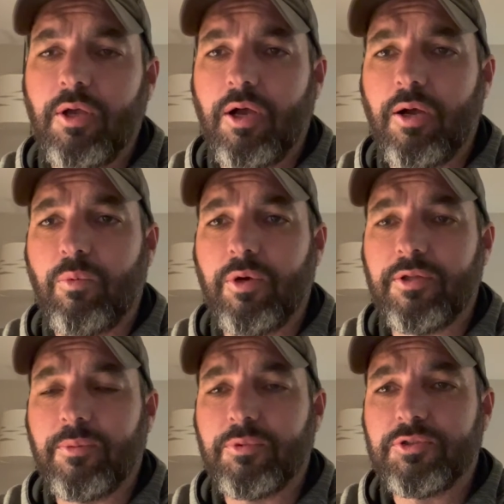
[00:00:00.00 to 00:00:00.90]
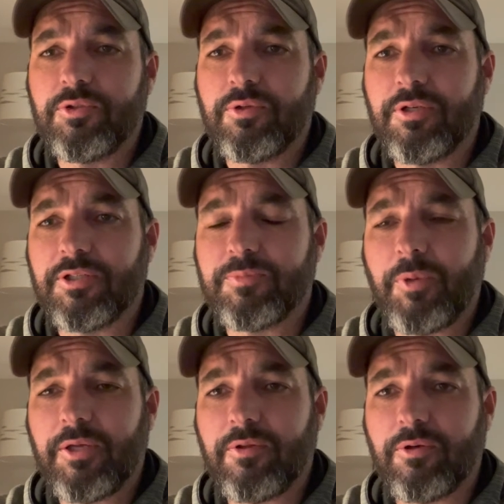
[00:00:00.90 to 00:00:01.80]
what numbers you can
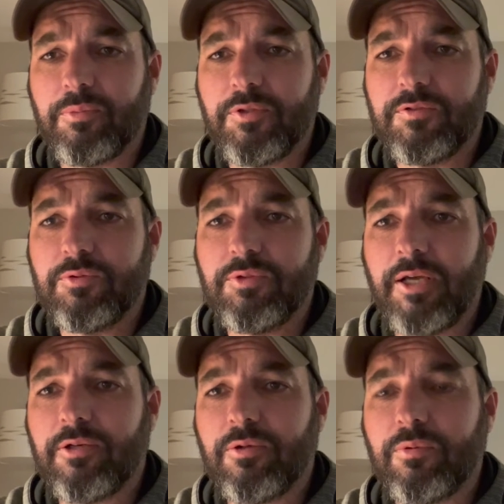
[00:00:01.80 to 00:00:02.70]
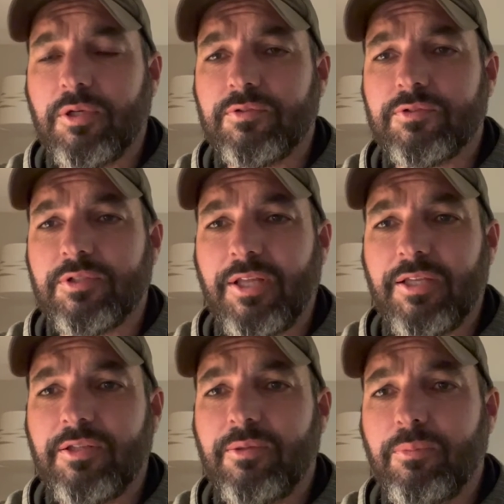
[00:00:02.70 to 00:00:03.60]
expect. There will be 2 dyno runs in
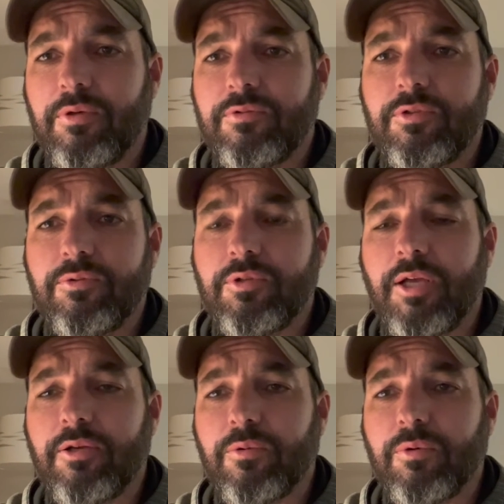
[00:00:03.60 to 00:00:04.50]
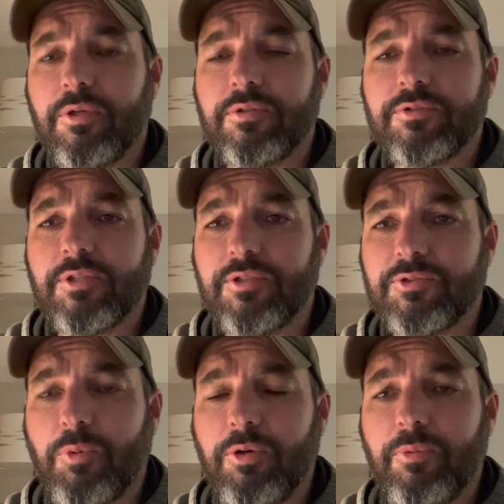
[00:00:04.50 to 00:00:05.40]
AT mode, 2 dyno runs in
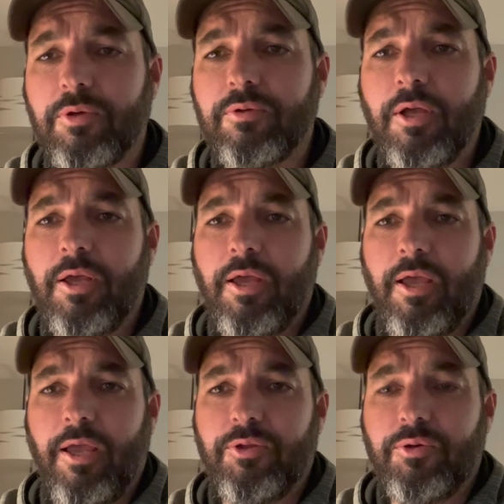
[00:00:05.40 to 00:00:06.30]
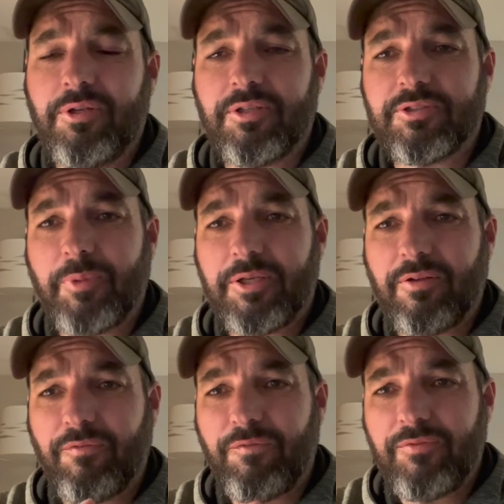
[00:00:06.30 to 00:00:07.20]
sport mode, and you can expect a
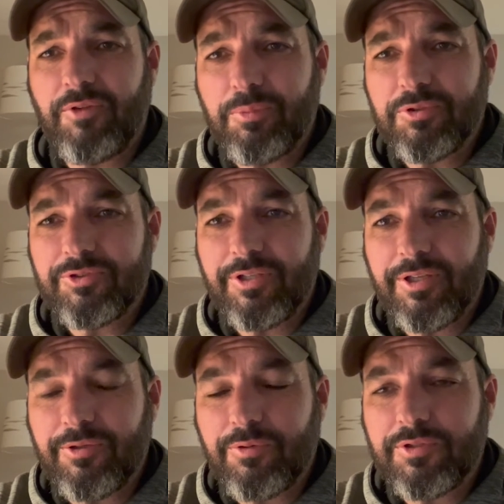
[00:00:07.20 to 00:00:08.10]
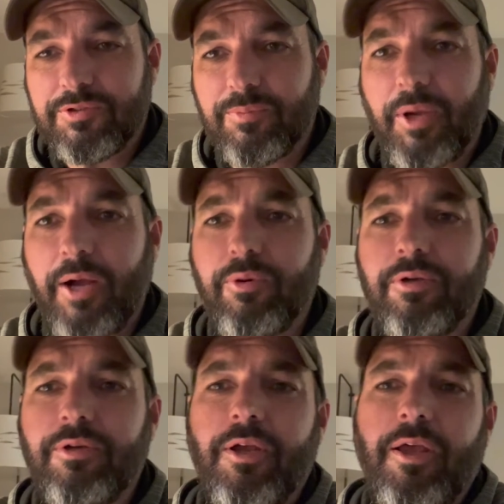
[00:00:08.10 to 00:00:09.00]
50% increase in
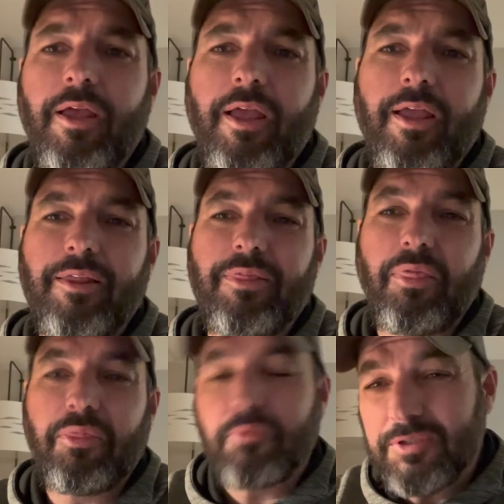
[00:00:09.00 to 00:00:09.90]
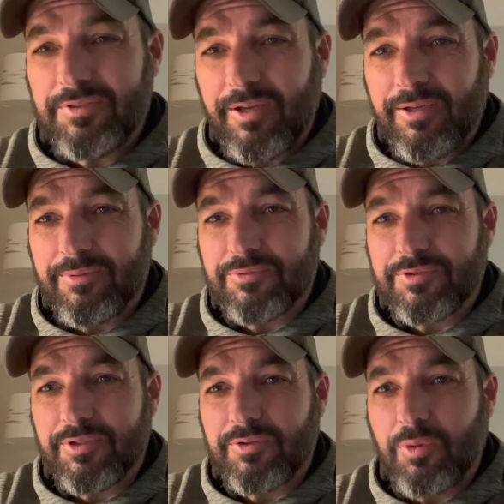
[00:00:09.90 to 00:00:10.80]
power and 3 times
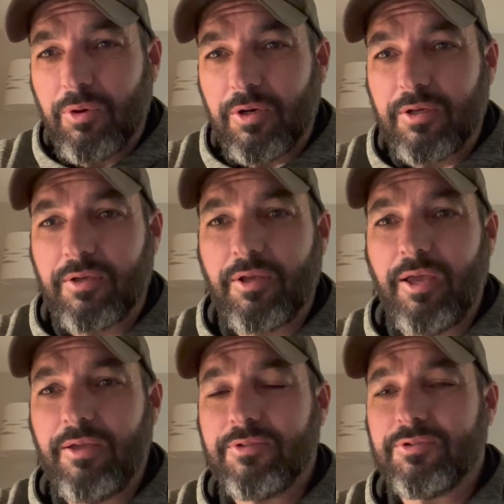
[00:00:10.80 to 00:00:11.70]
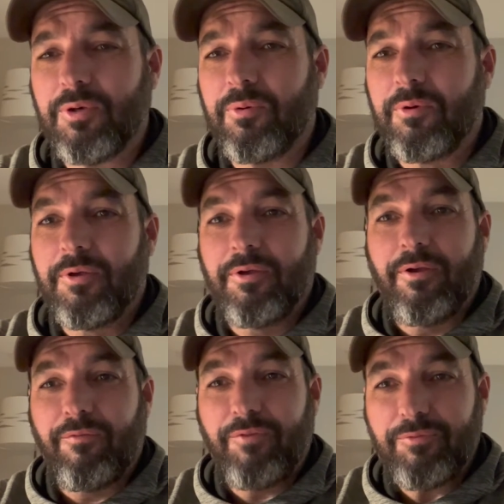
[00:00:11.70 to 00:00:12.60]
the torque. Okay, so
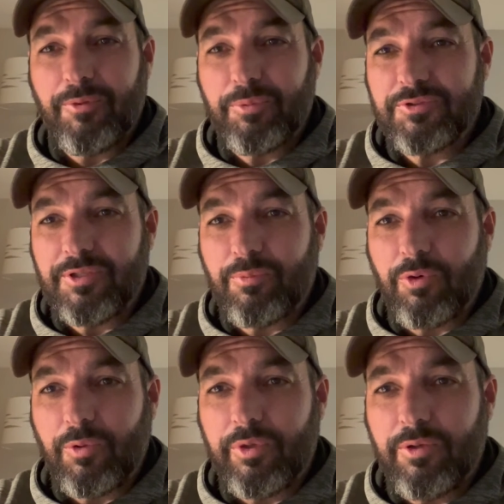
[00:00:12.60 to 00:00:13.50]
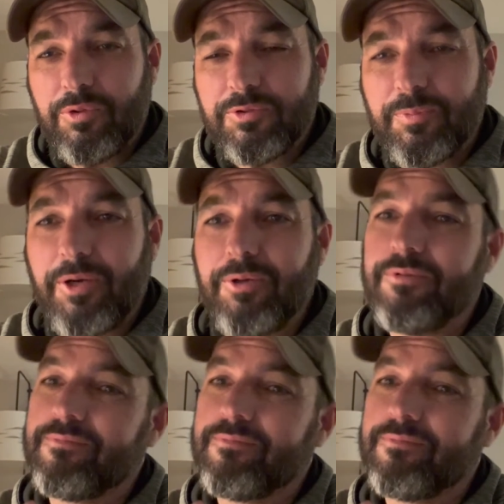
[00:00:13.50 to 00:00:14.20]
50% more wheel horsepower,